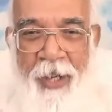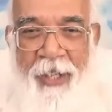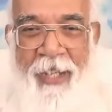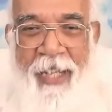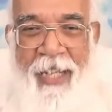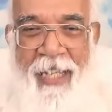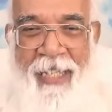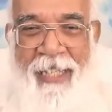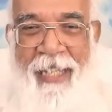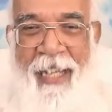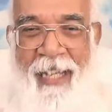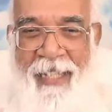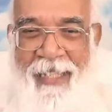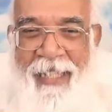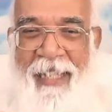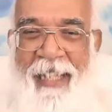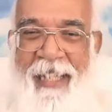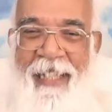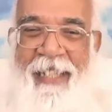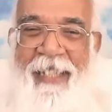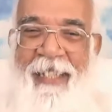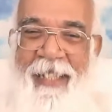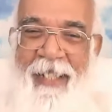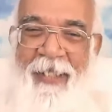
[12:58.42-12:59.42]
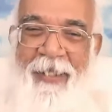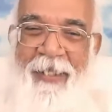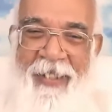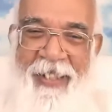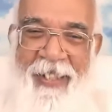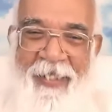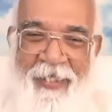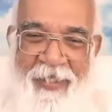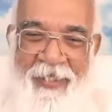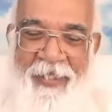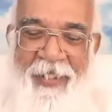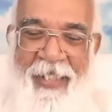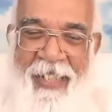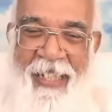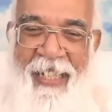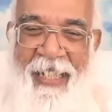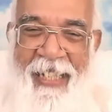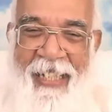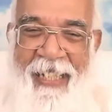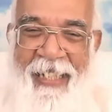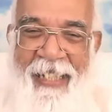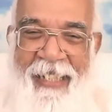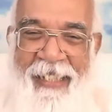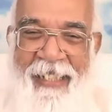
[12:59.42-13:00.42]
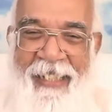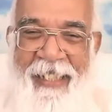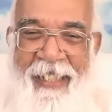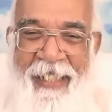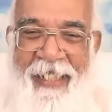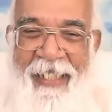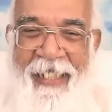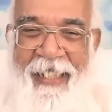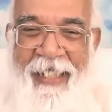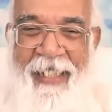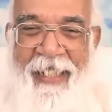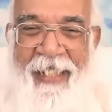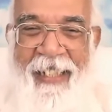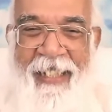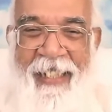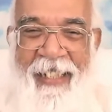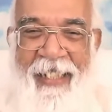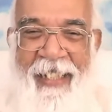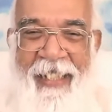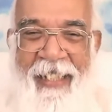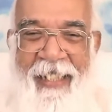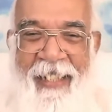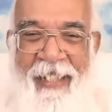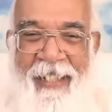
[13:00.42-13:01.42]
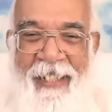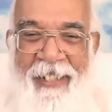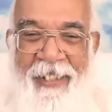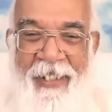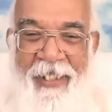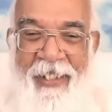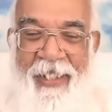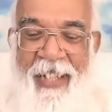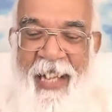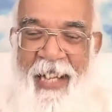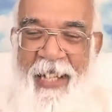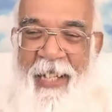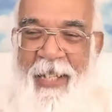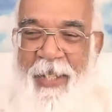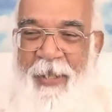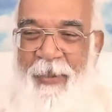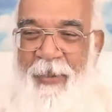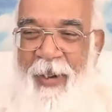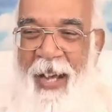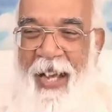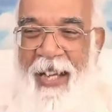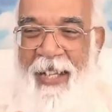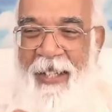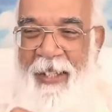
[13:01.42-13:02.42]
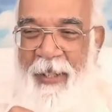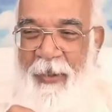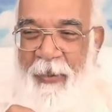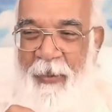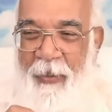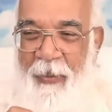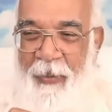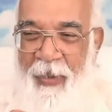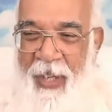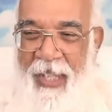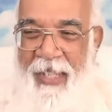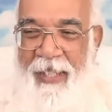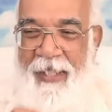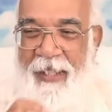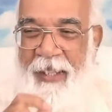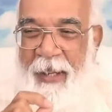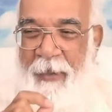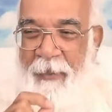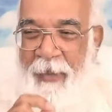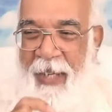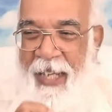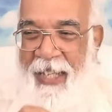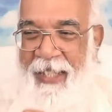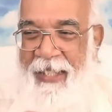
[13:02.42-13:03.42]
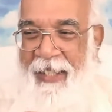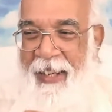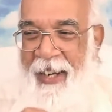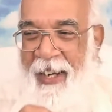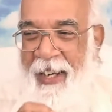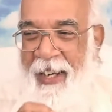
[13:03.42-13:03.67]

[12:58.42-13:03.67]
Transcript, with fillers: 26 years of experience. So that is why the wisdom is